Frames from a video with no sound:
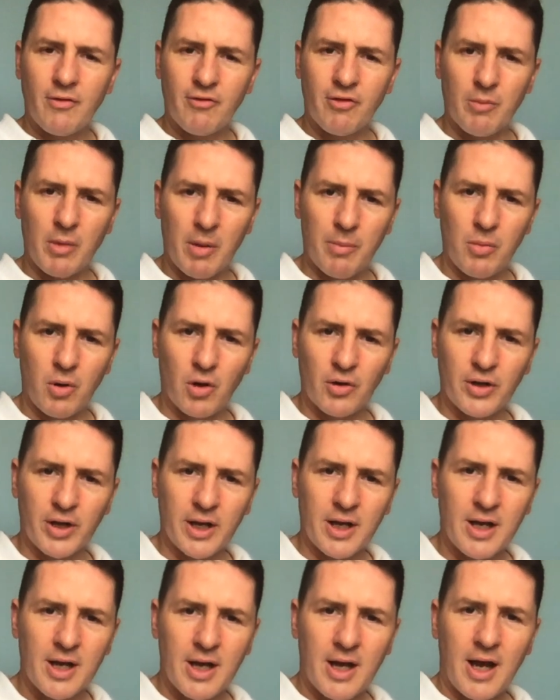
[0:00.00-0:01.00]
from her
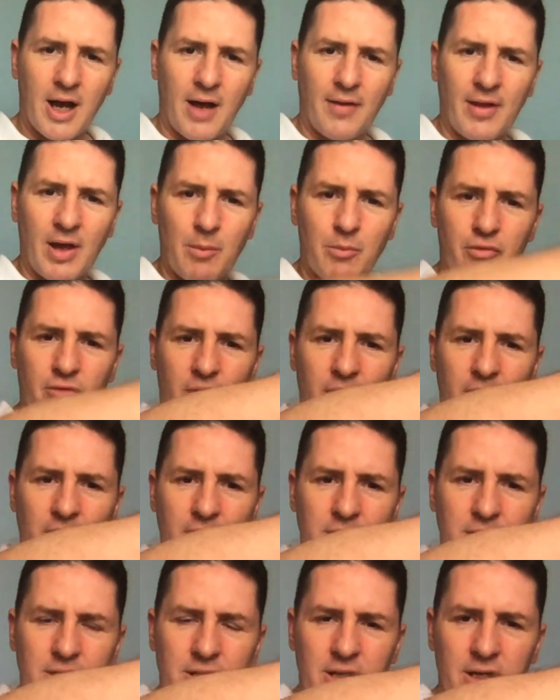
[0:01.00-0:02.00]
body, and that
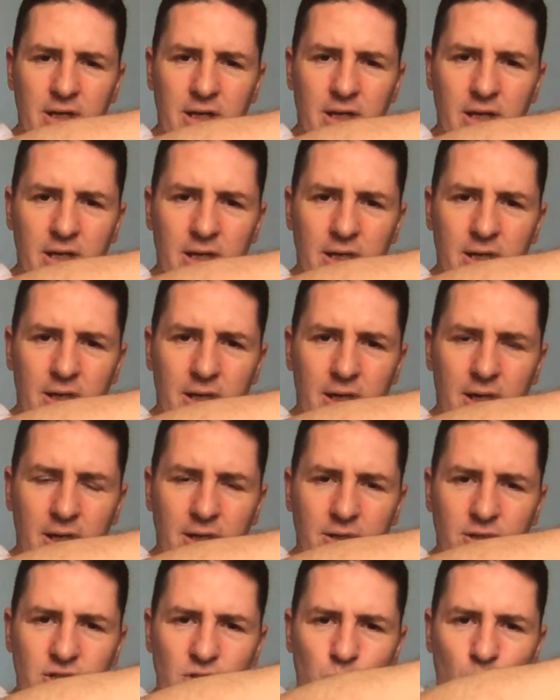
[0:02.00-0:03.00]
brings the
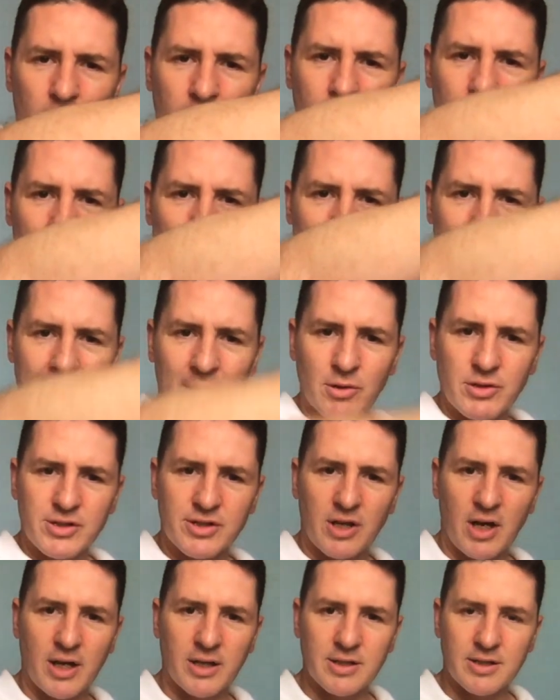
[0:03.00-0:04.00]
swing from
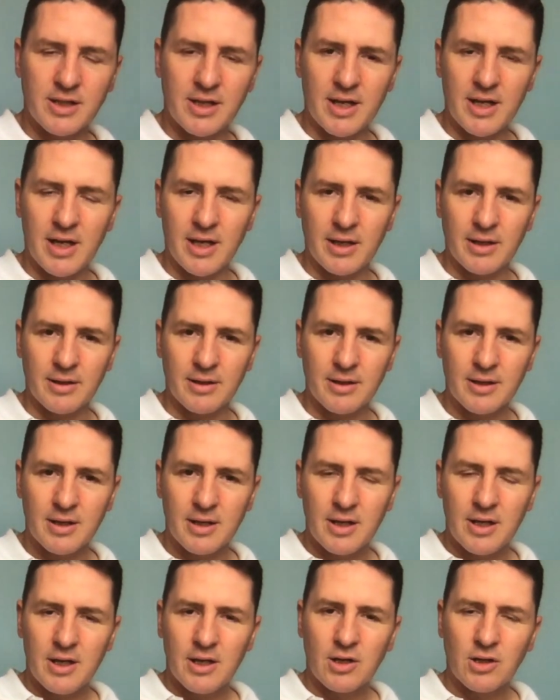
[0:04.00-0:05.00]
outside to in,
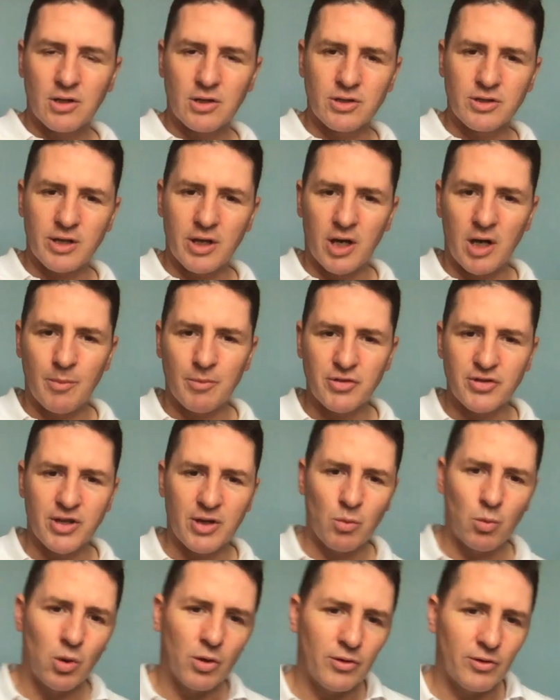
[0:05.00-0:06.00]
because the arms, they
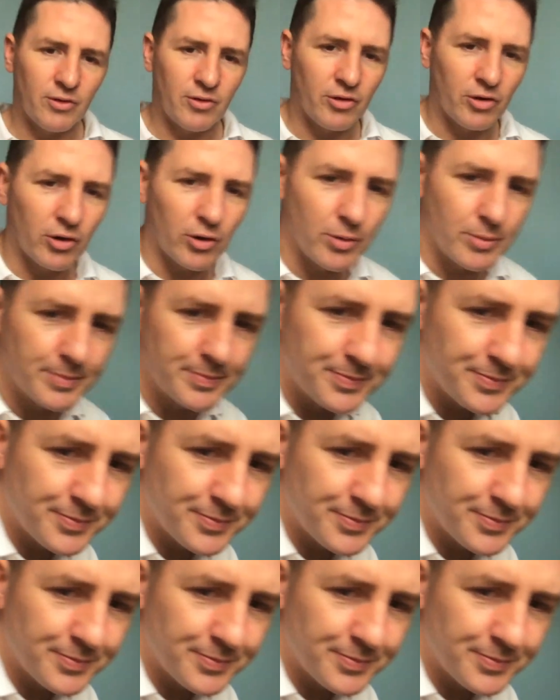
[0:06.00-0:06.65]
want to